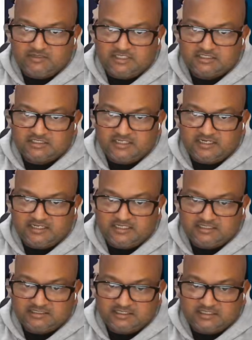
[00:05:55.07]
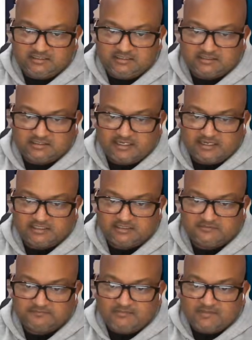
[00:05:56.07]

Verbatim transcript: which it is in this case.